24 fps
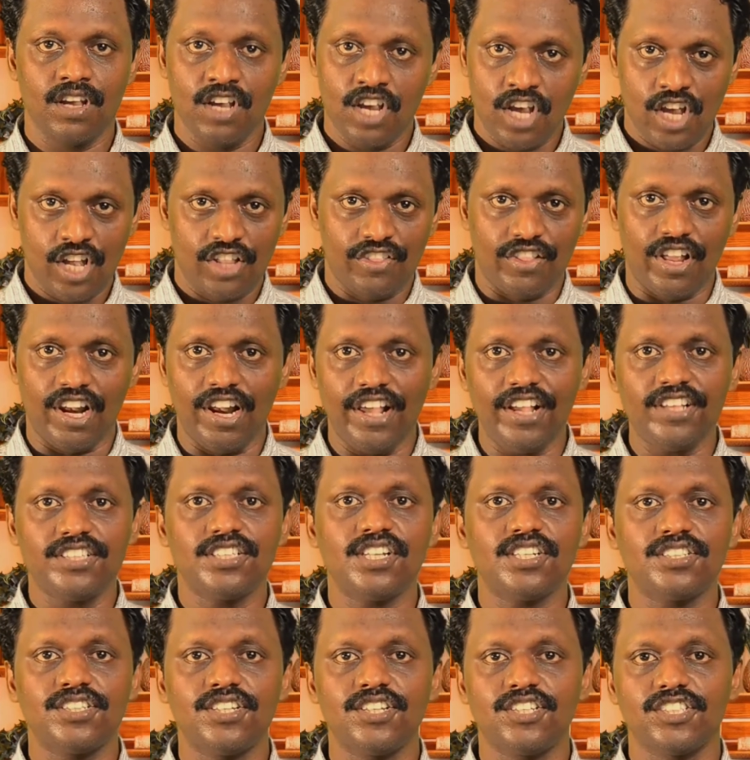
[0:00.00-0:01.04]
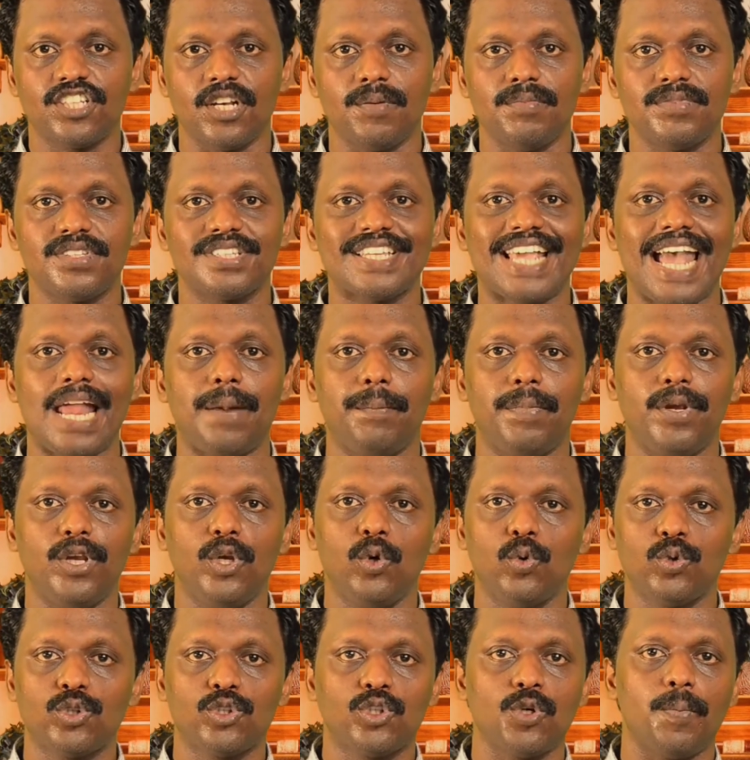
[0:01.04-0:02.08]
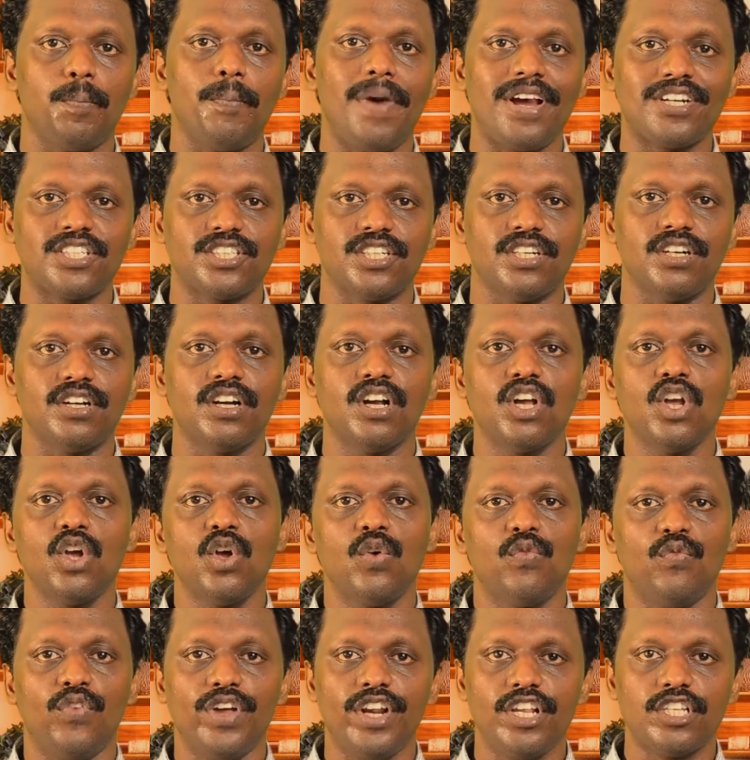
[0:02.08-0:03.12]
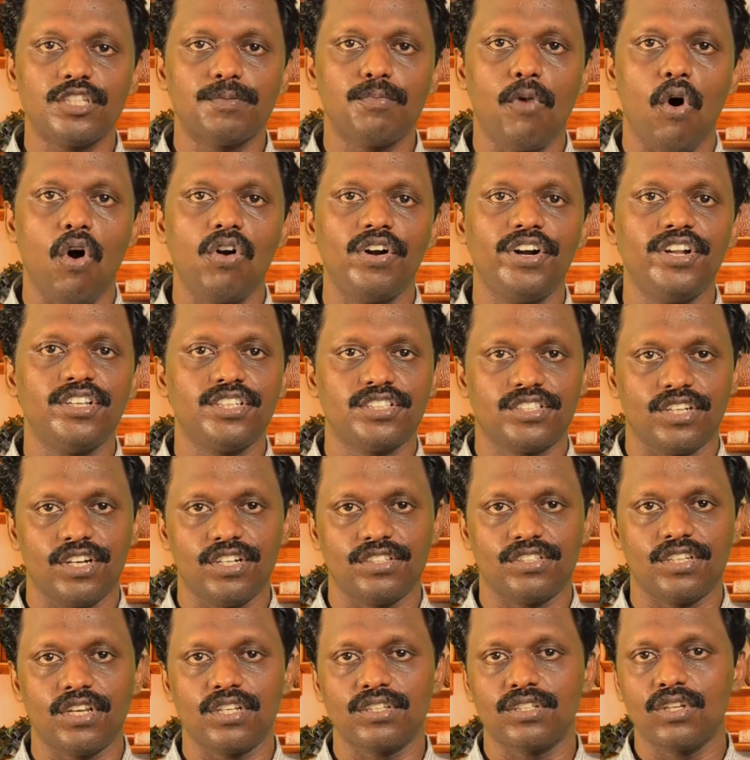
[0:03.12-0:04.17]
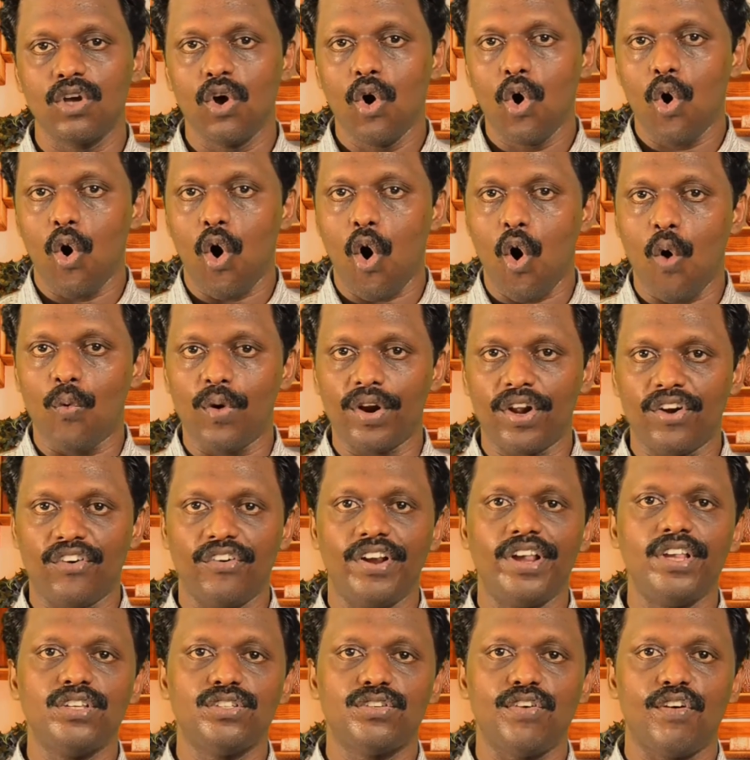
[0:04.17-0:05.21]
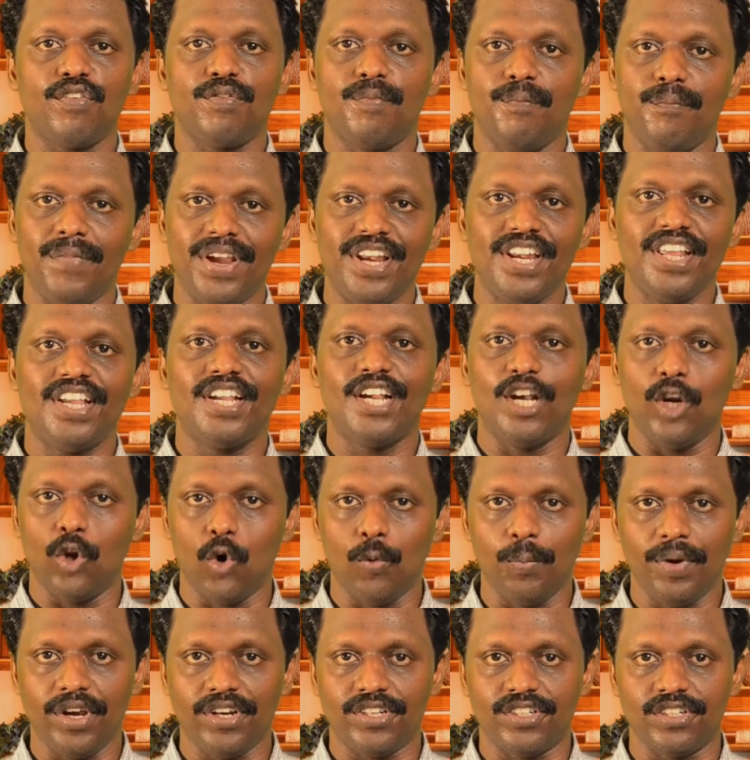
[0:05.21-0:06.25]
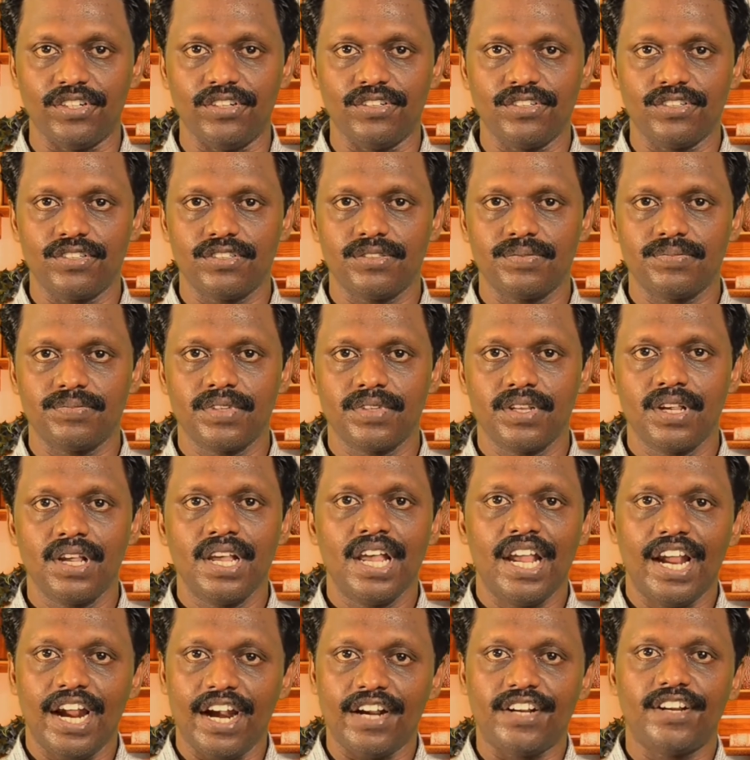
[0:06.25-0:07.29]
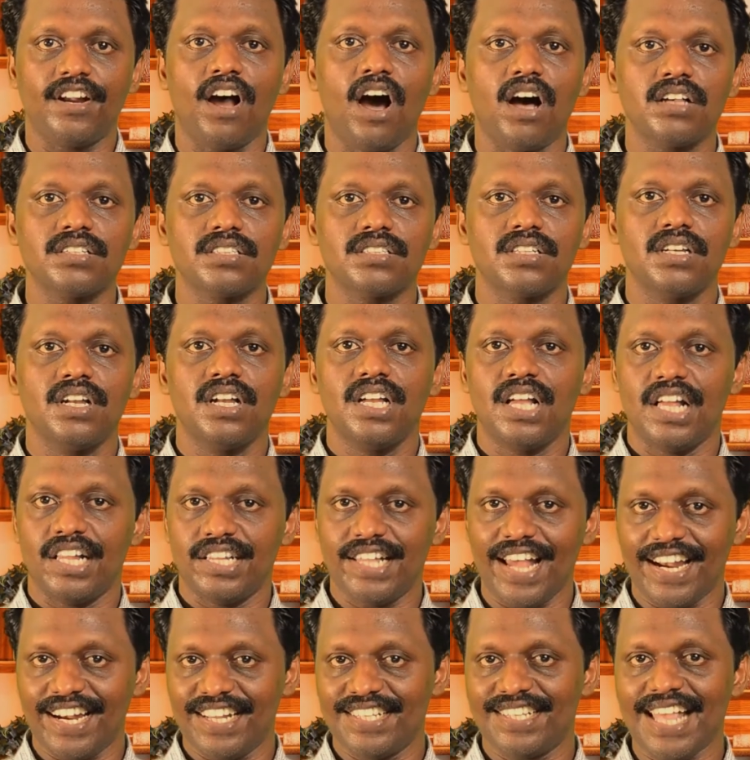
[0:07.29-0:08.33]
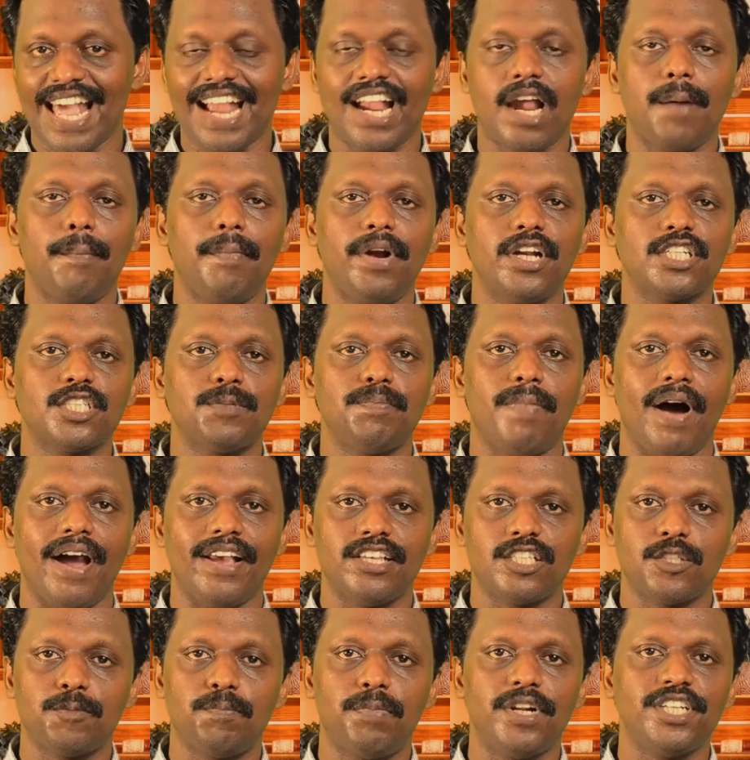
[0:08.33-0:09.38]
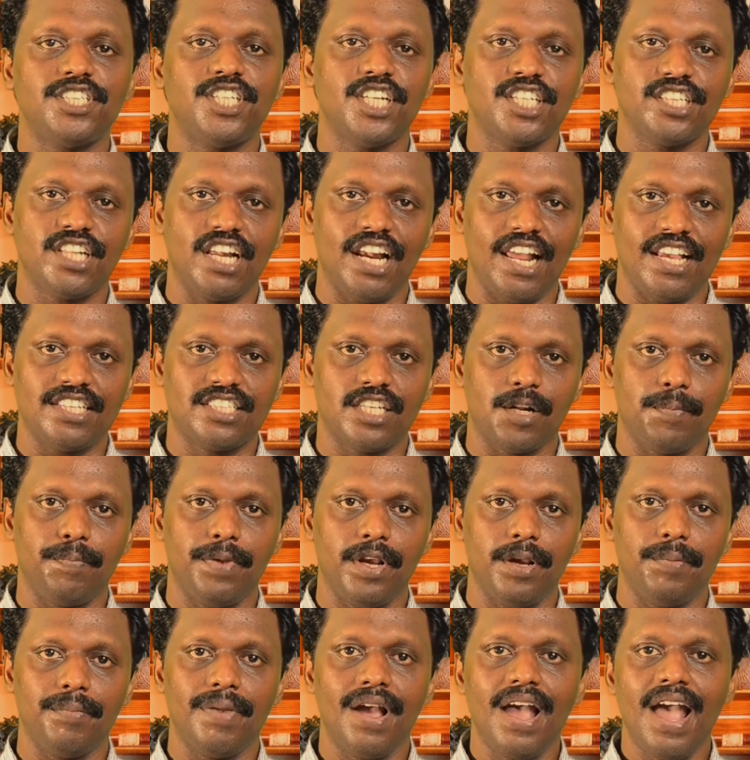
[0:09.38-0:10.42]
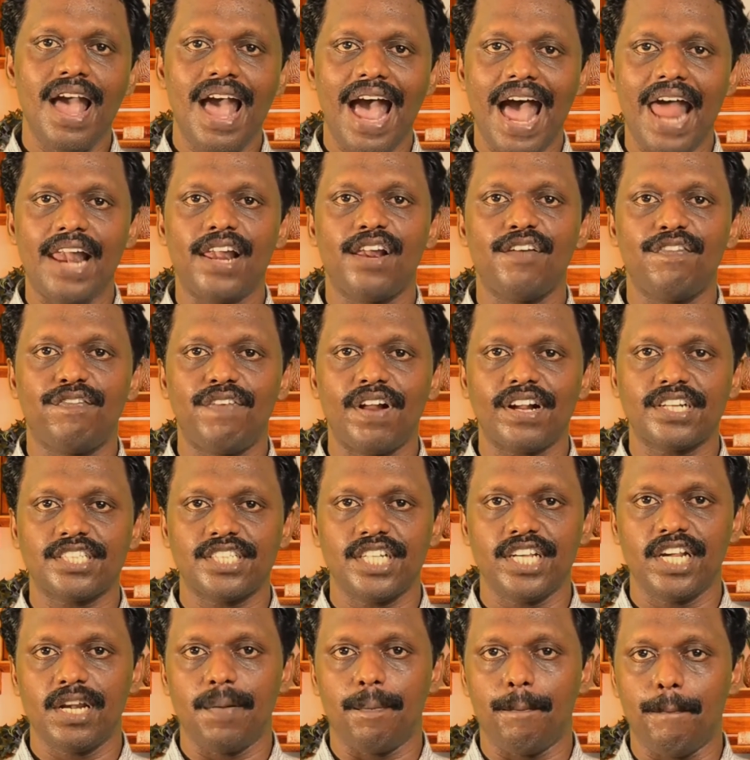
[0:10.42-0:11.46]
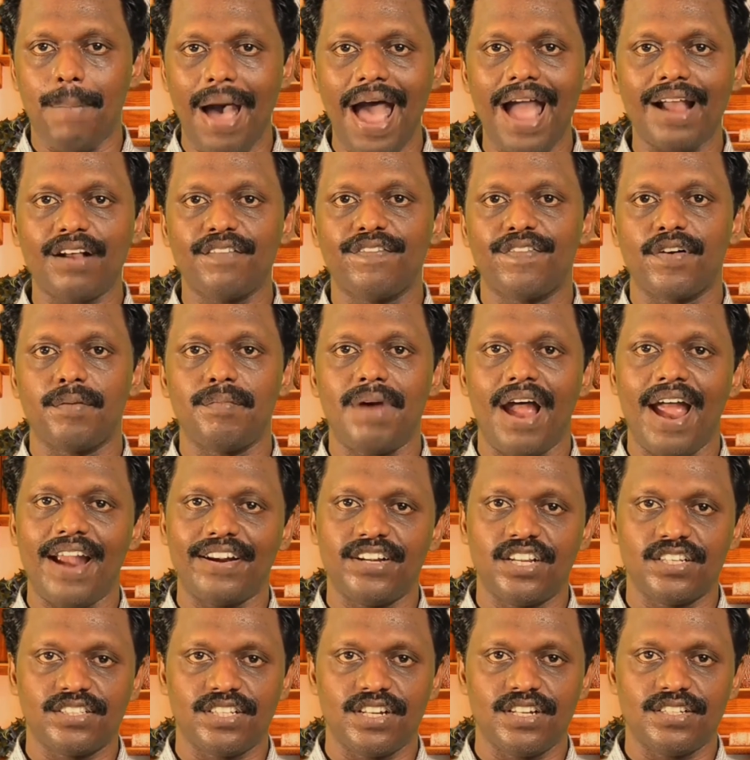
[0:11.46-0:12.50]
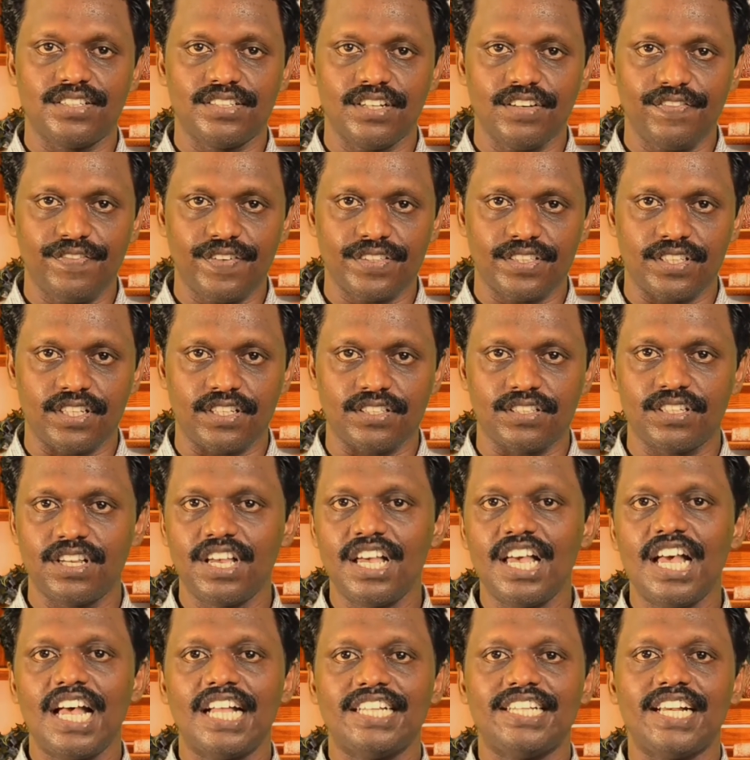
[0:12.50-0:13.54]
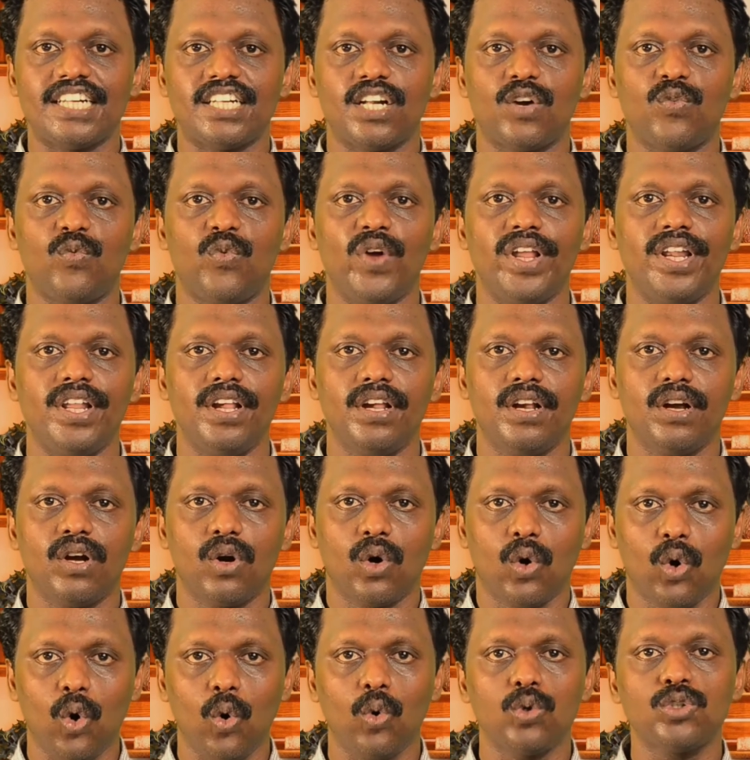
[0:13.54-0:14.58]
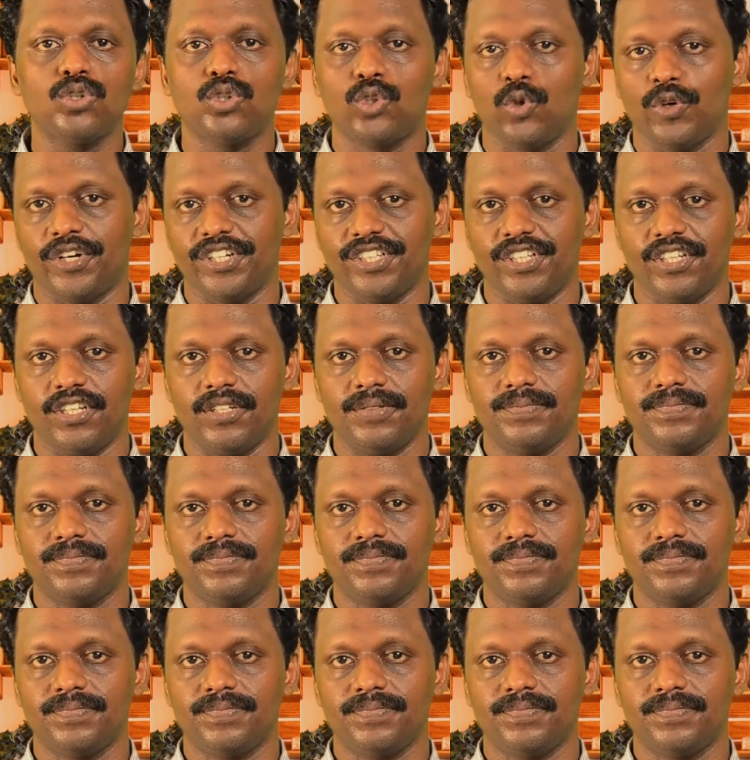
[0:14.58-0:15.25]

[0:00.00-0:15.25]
The laser systems can be used to measure very small distances over a range of many kilometers, a task that is accomplished by splitting the laser beam and reflecting it back from adjacent surfaces that are very close together.